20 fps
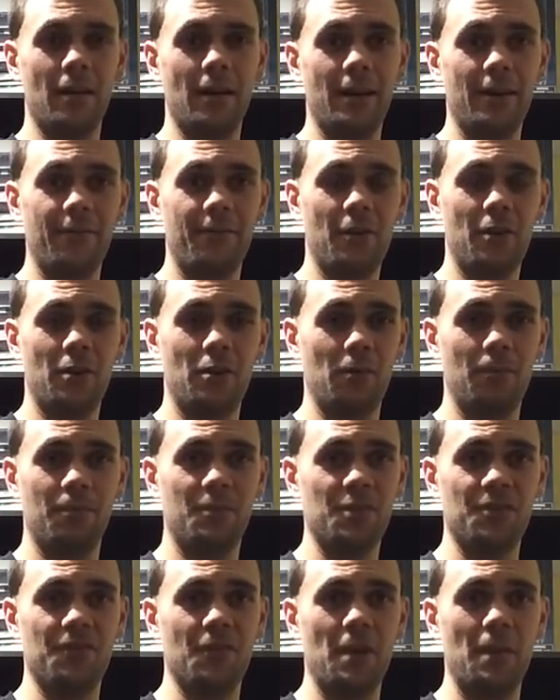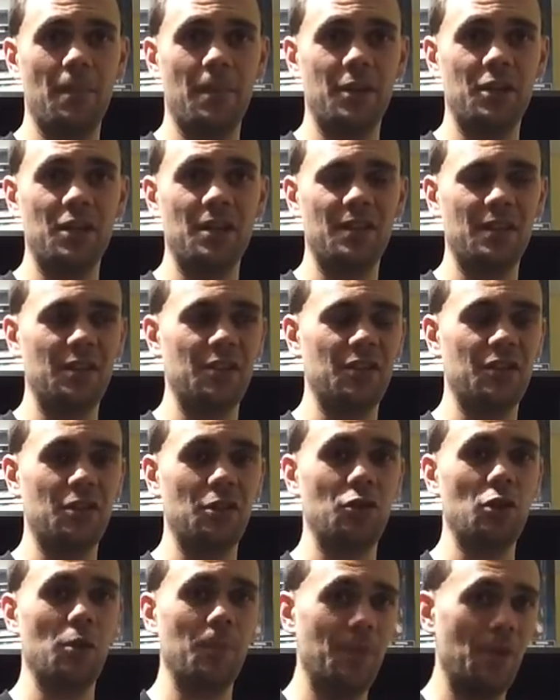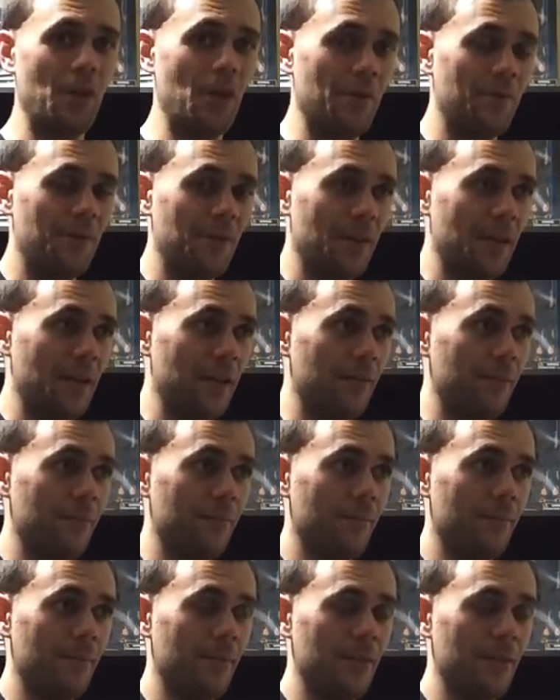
I find it much easier just to drop the knife and then